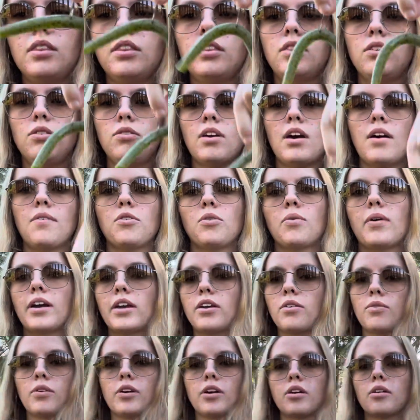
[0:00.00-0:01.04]
You have your Wacky
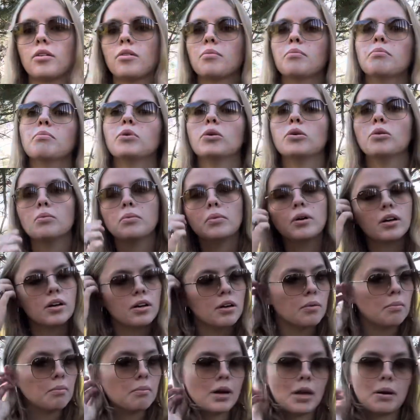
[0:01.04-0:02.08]
Rig. Boom,
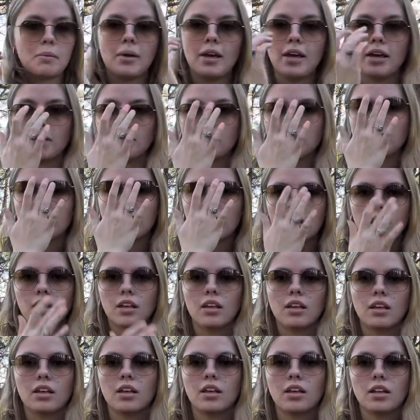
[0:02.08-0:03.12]
bada bang.
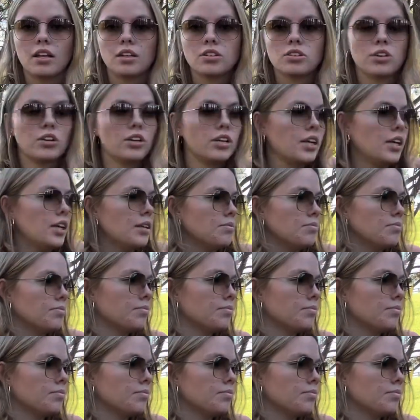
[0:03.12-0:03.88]
That's all you need.